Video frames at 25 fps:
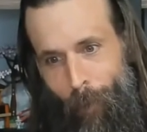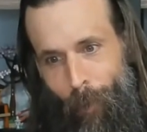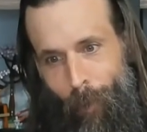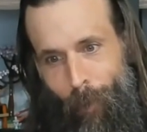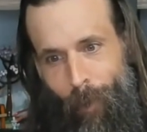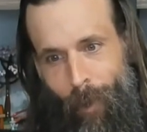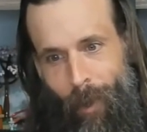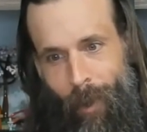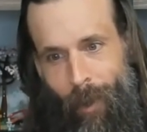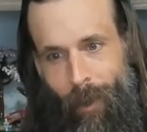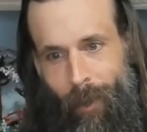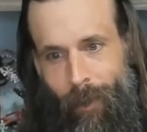
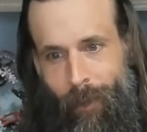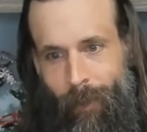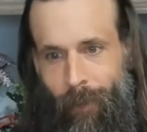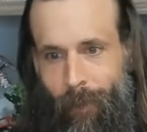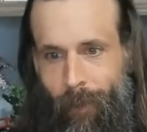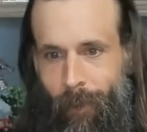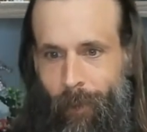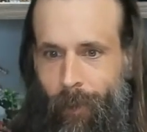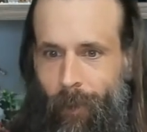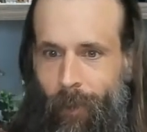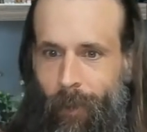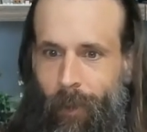one.
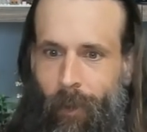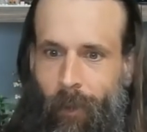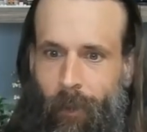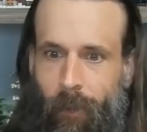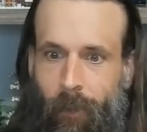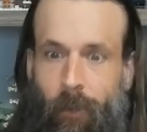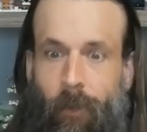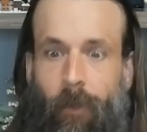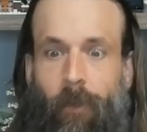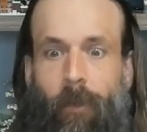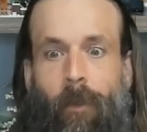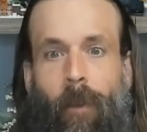
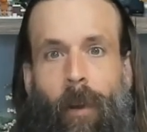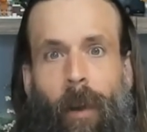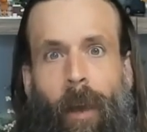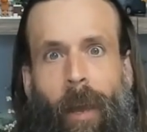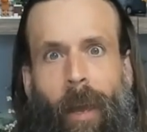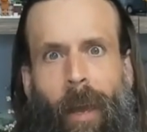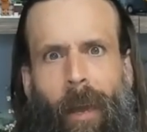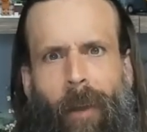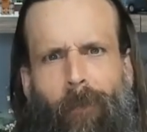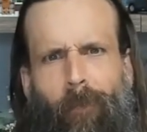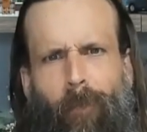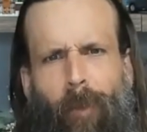Do I
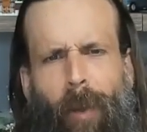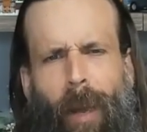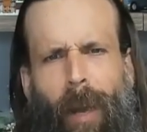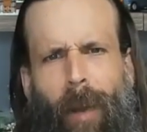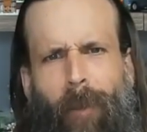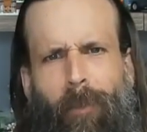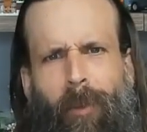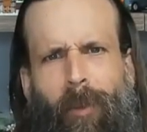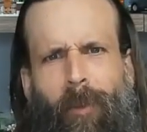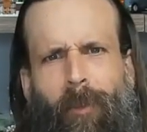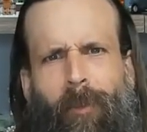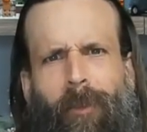have
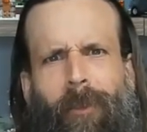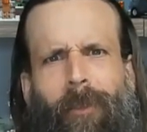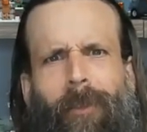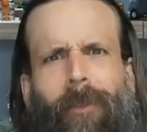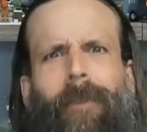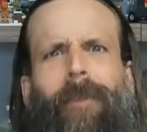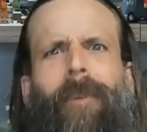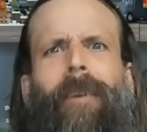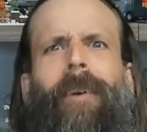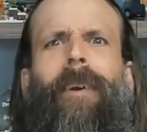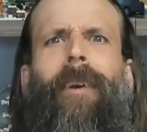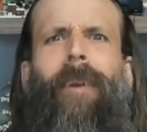problems?
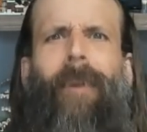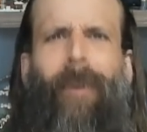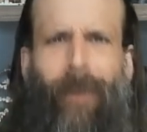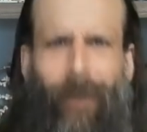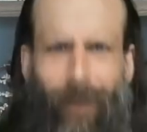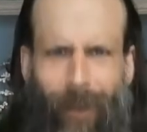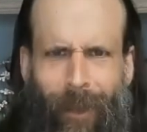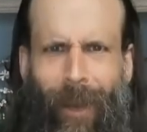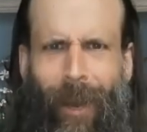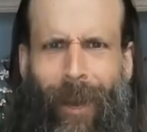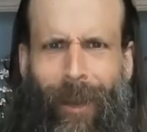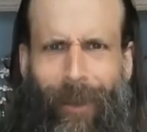
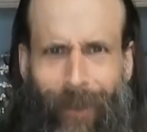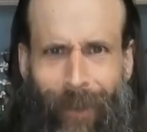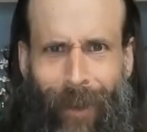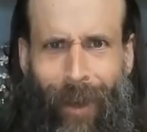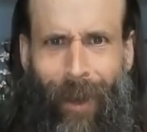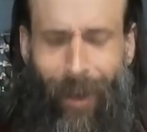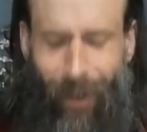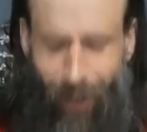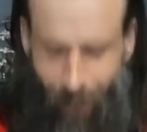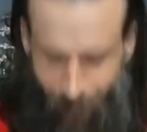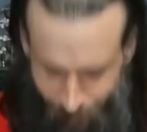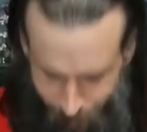Yes, I
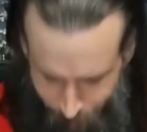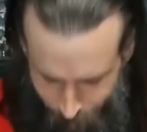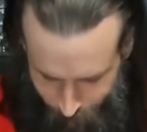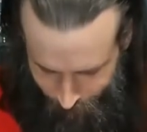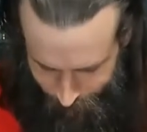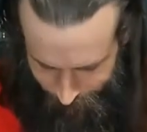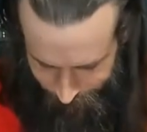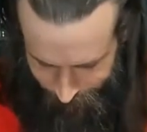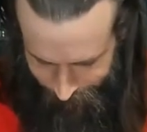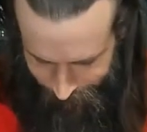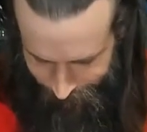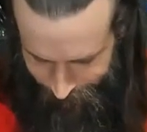do.
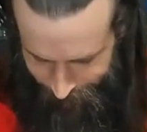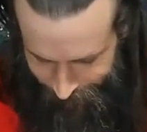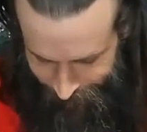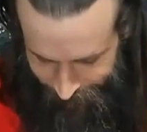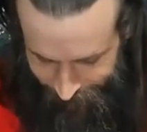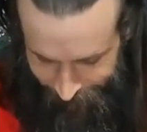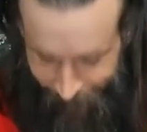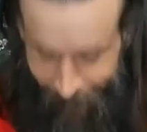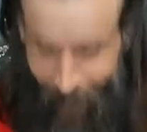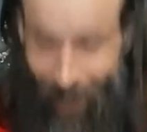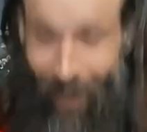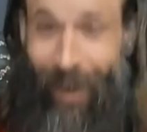
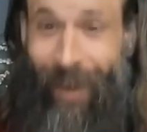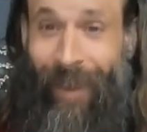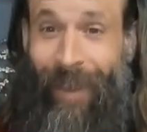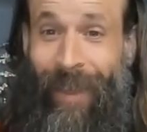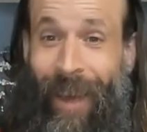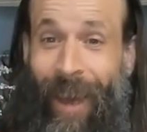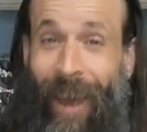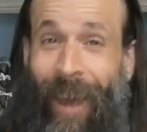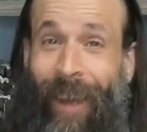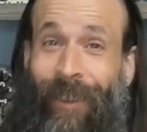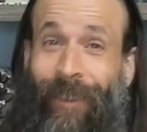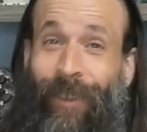And
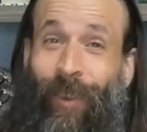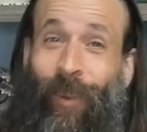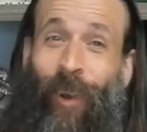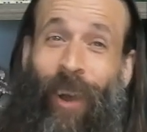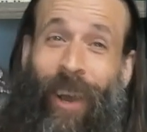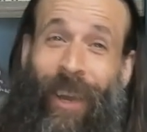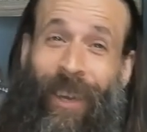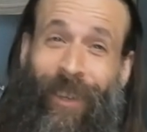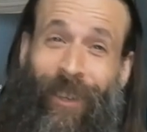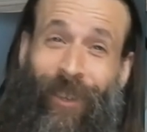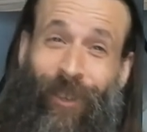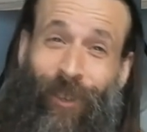that's
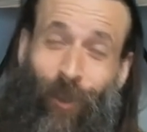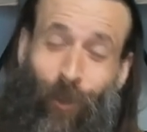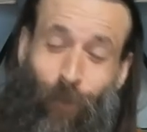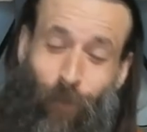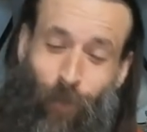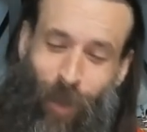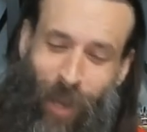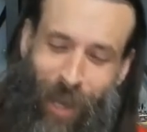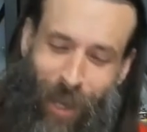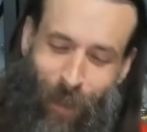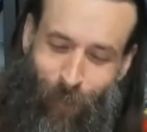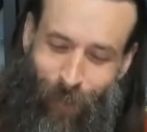why you
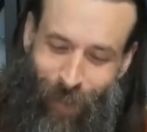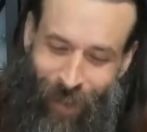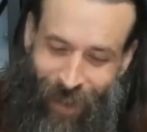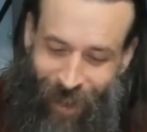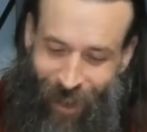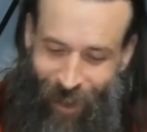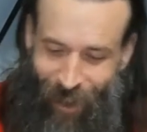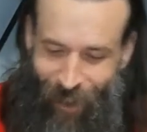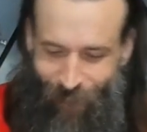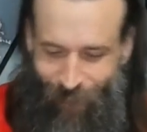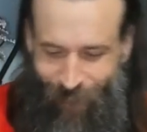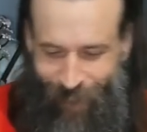peeps
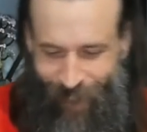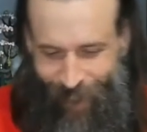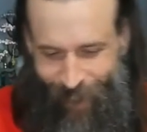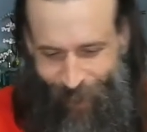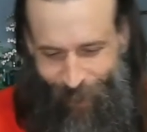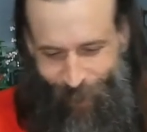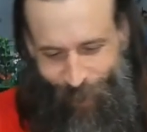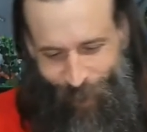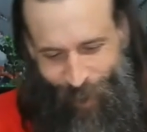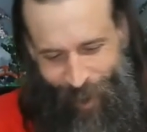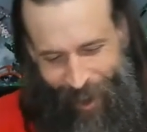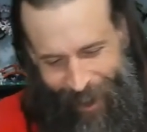come to
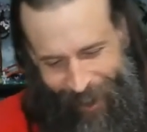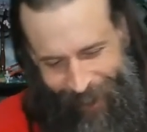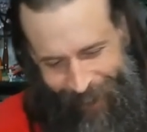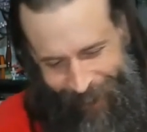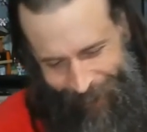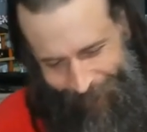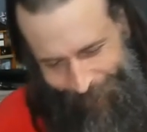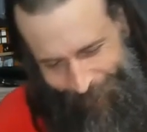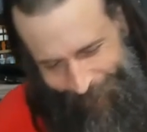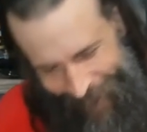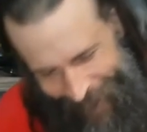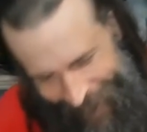watch
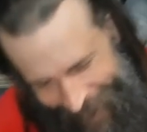me.